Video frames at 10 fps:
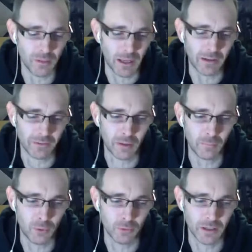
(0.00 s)
that
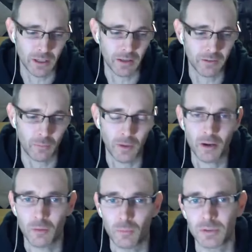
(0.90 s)
simple to get some
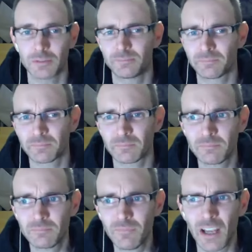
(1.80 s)
help.
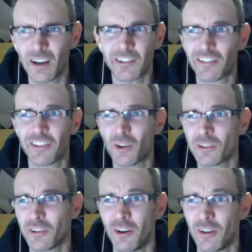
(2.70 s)
And I just
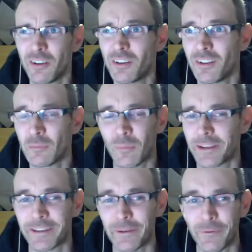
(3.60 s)
soldiered on,
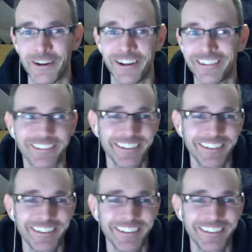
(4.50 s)
making it worse.